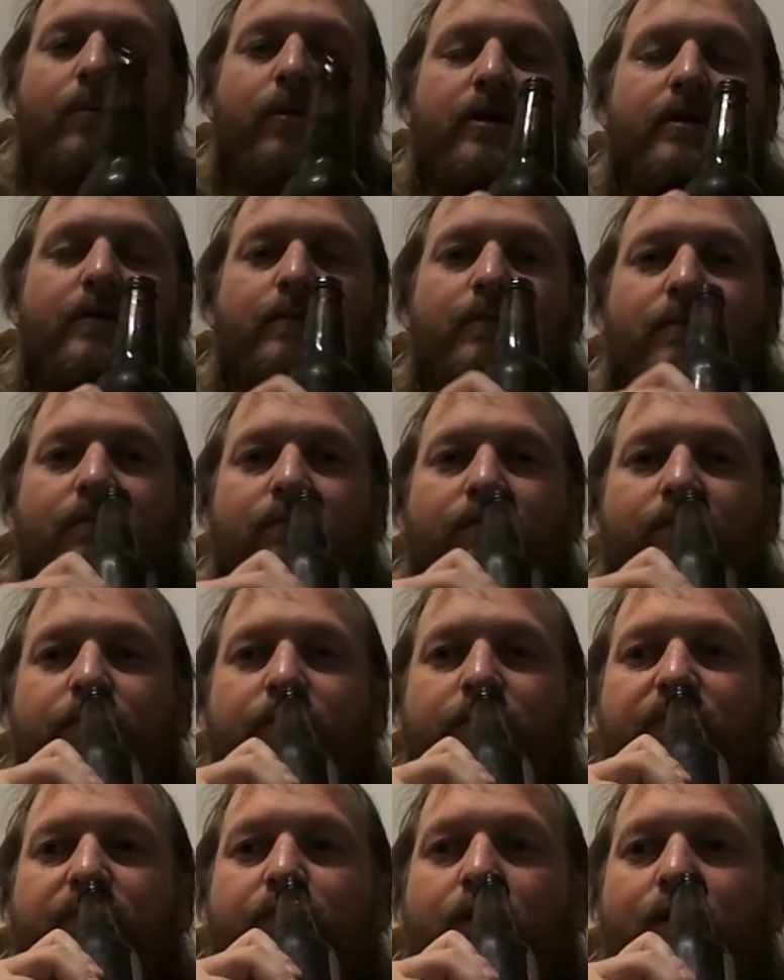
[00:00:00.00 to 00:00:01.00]
it might have
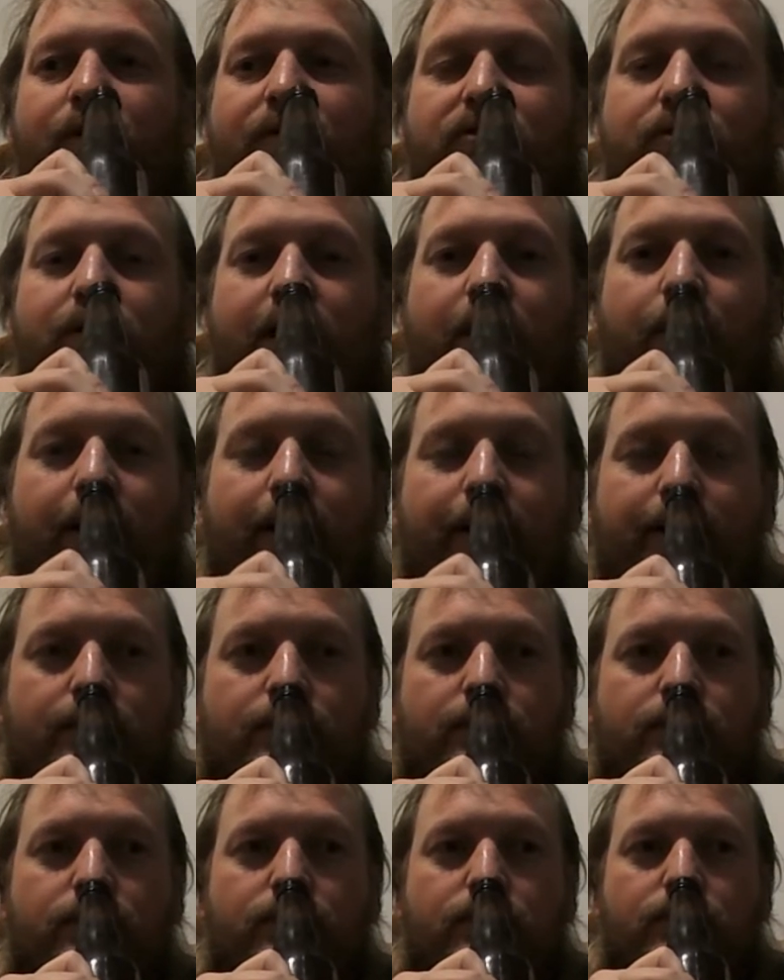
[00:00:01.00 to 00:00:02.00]
frothed straight away.
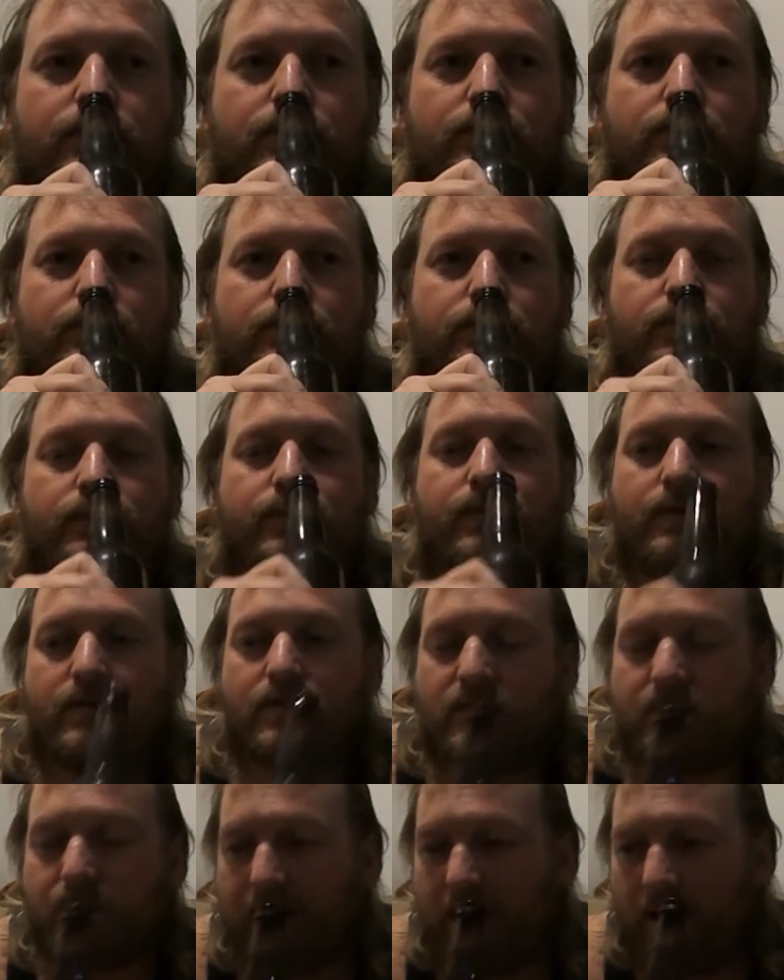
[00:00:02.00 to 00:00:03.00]

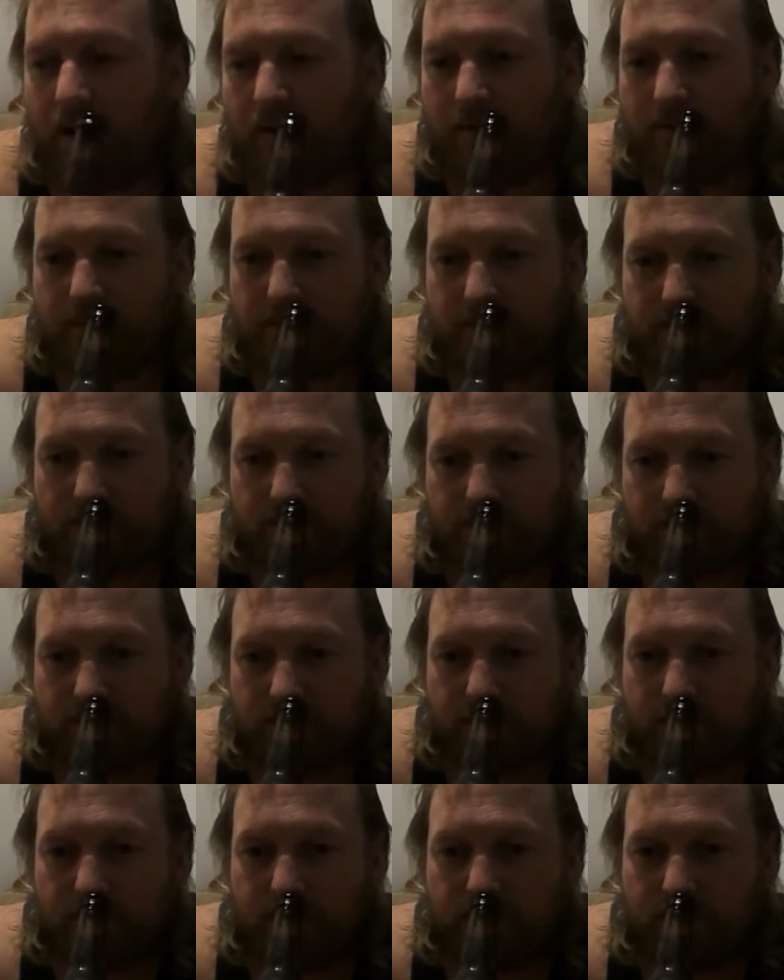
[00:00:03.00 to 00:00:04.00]
Smell,
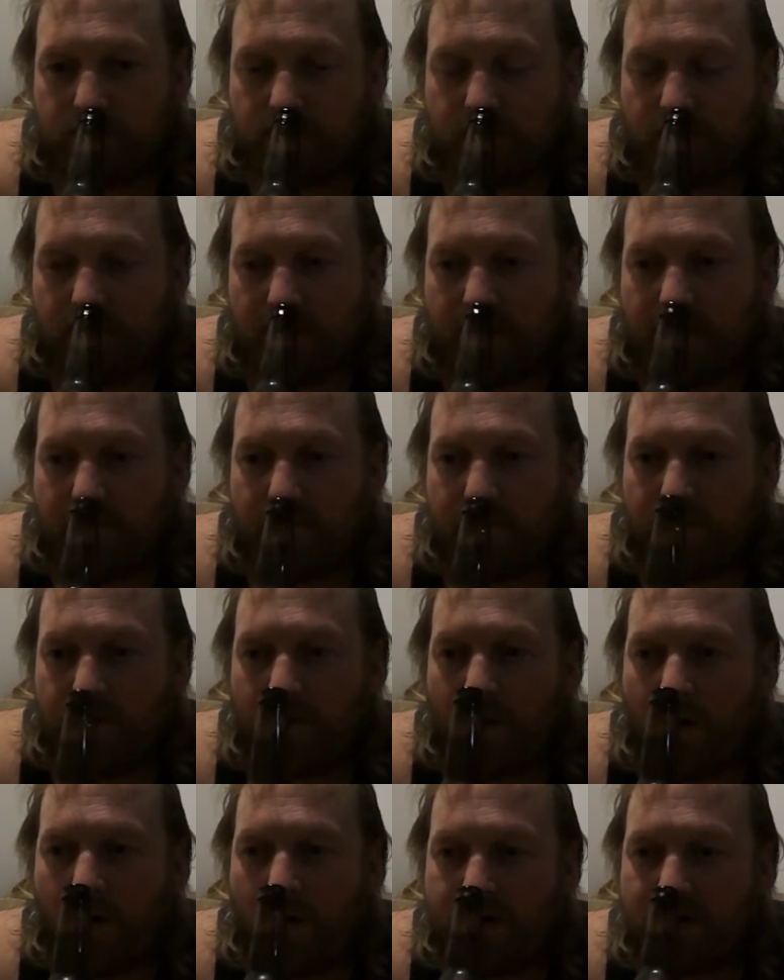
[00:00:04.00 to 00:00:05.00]
that
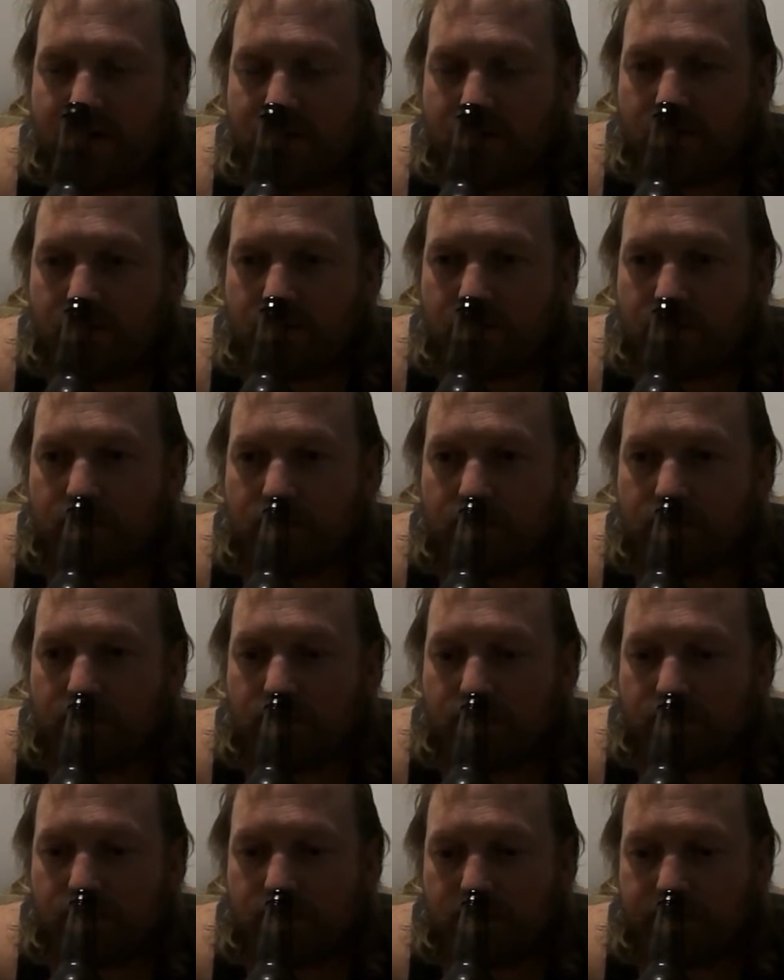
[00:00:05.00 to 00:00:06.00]
nice
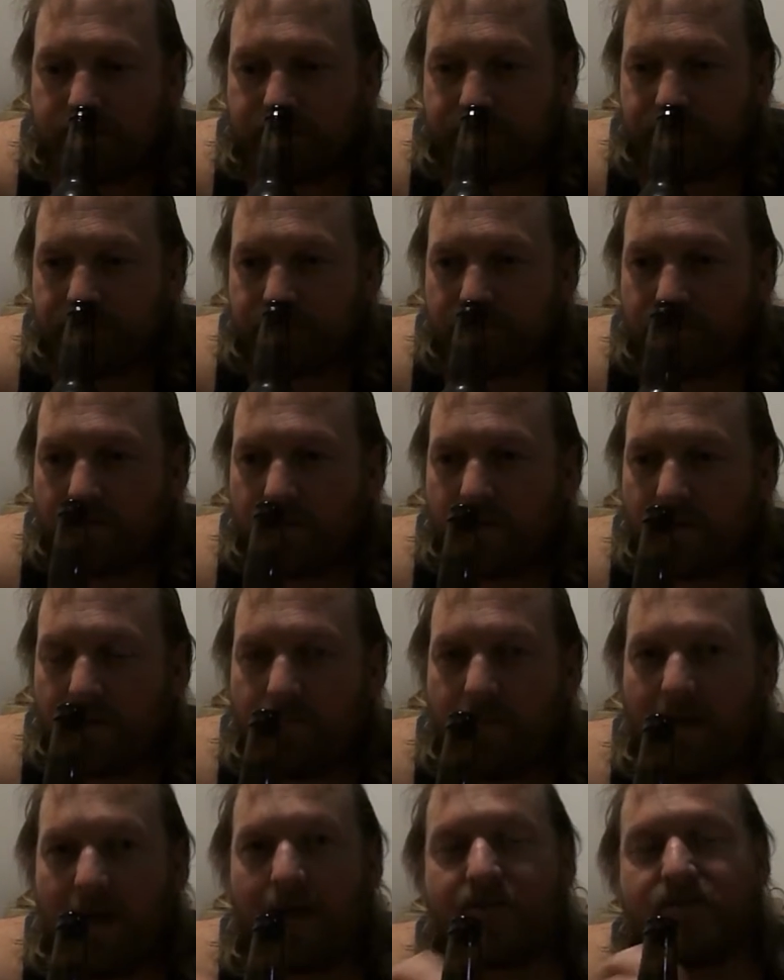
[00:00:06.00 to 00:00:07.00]

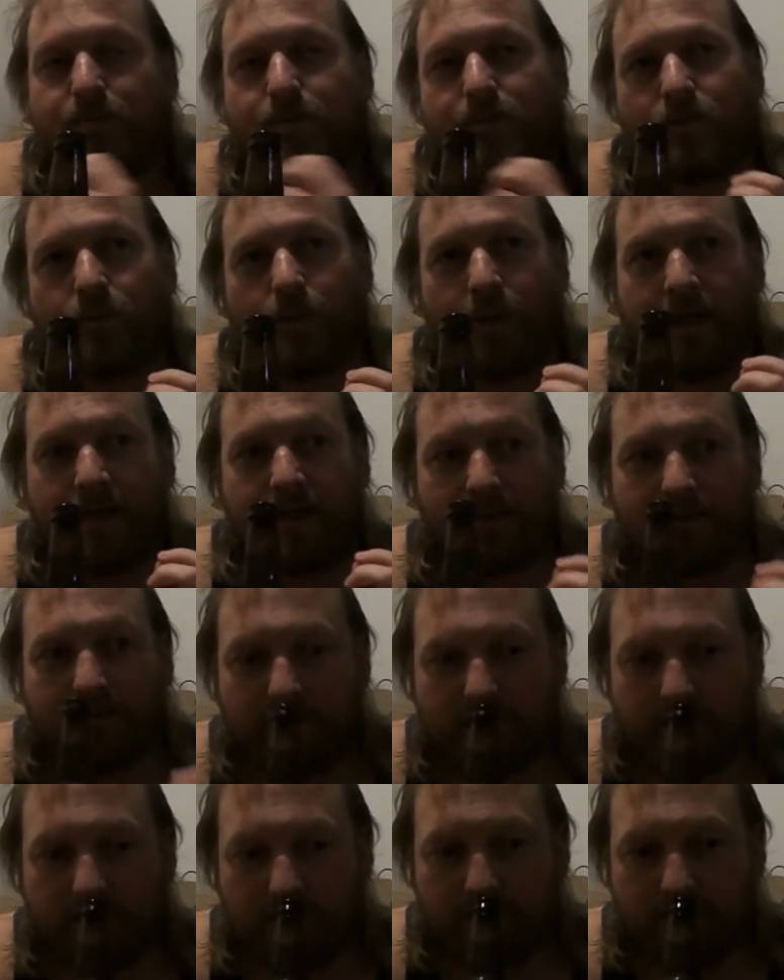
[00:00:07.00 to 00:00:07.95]
balance between,